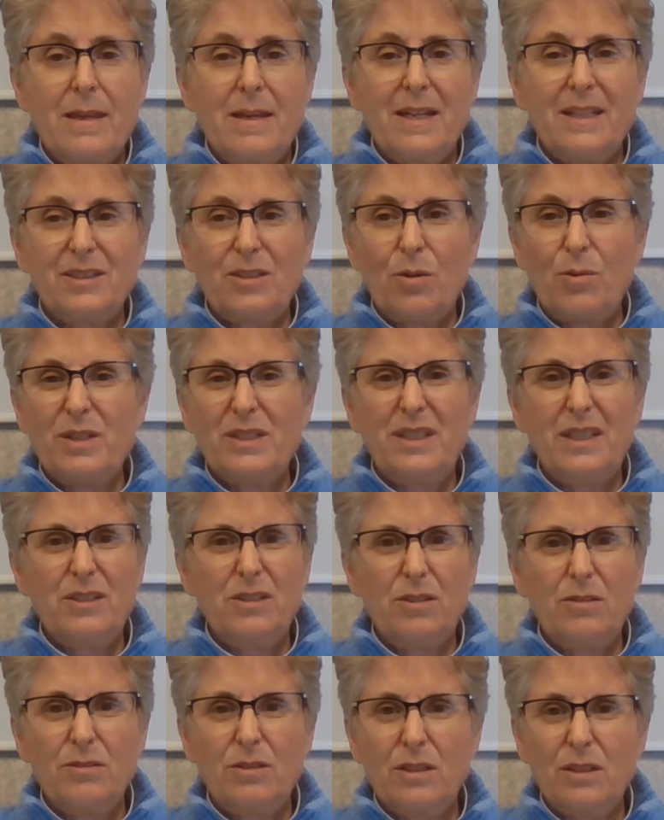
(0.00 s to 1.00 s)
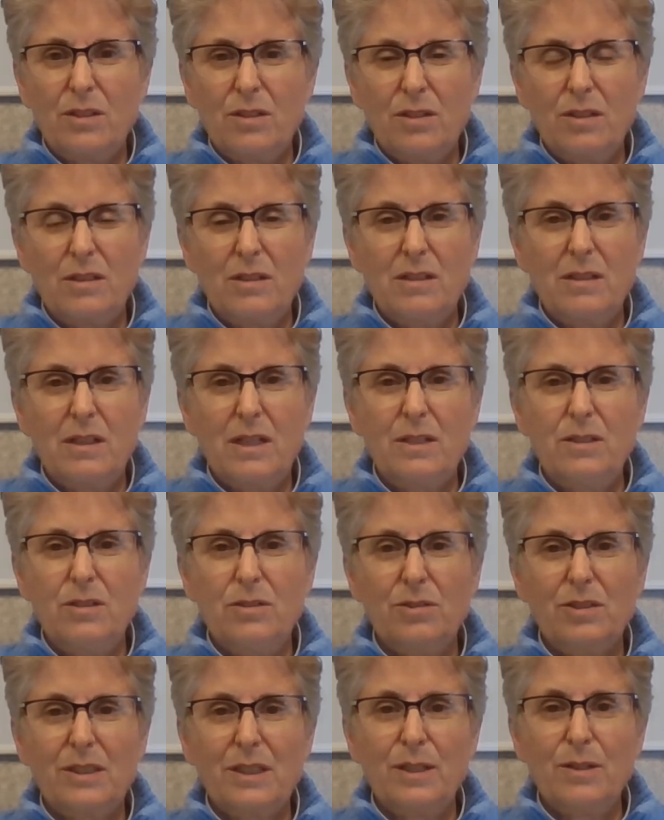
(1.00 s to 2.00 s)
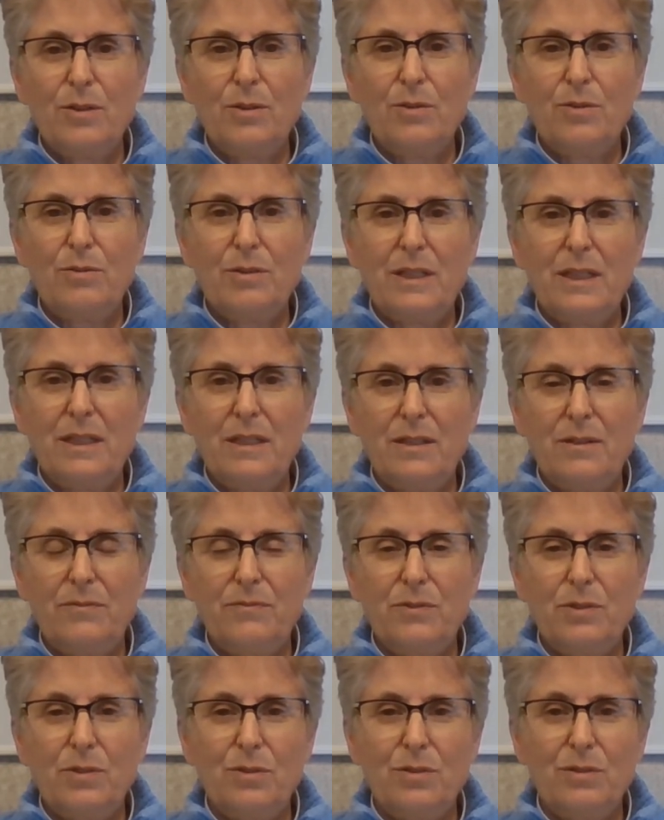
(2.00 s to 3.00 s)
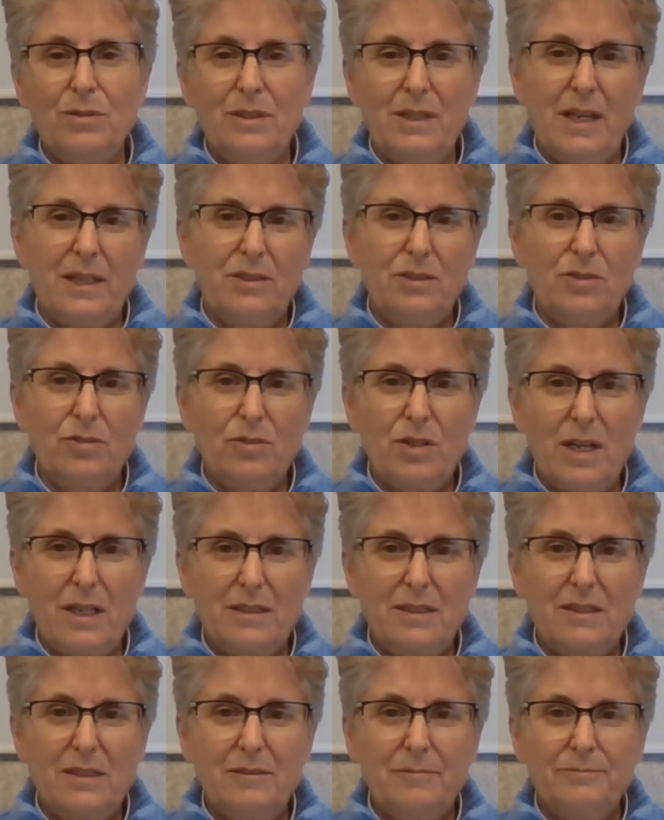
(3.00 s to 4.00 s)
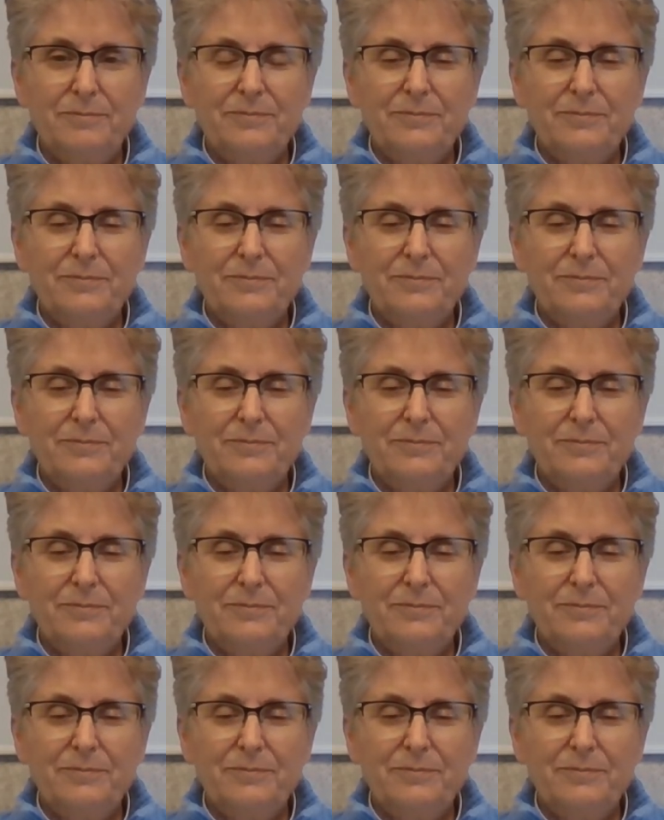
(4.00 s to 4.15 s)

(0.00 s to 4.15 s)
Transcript: It's always easier to learn a new skill if you're less stressed.